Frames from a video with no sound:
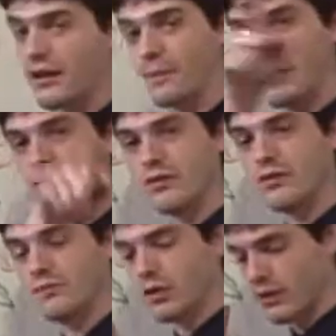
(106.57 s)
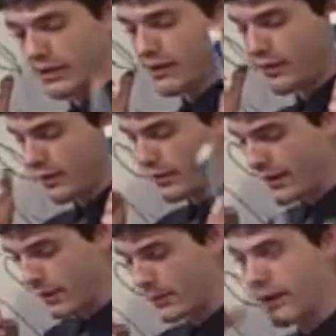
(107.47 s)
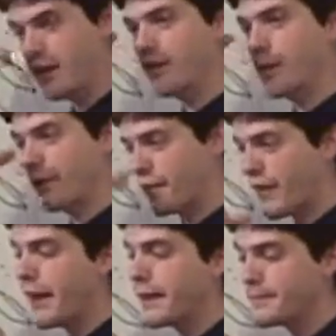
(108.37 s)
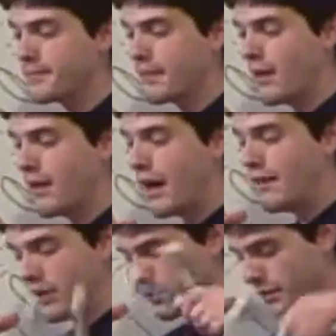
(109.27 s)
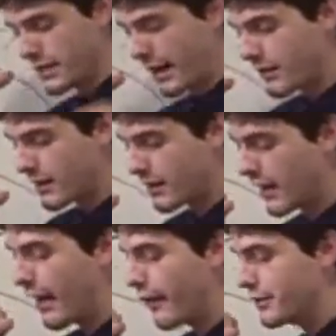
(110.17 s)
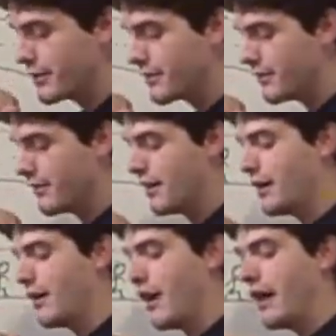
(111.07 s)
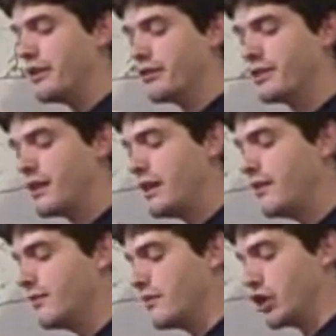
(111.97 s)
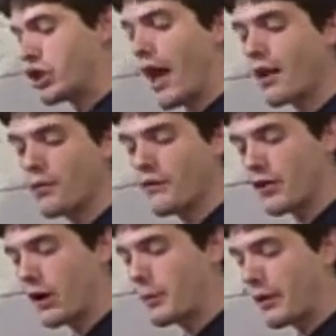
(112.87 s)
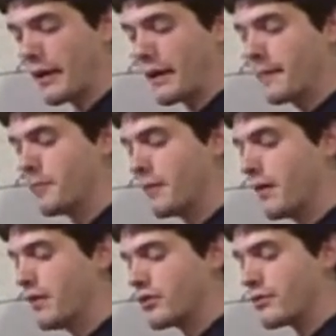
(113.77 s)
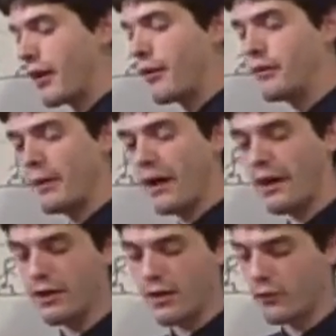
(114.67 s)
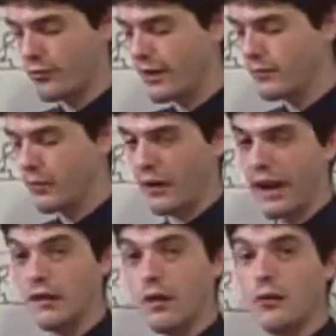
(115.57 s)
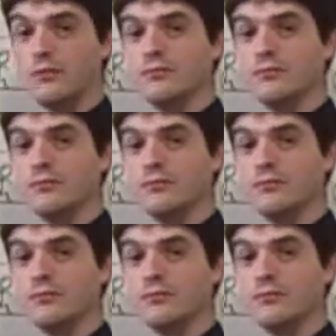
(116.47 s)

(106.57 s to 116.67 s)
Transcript: a picture, you're in an airplane, you're up, you're flying, and then you look down at the clouds, and you see the shadow of your airplane surrounded by a rainbow halo.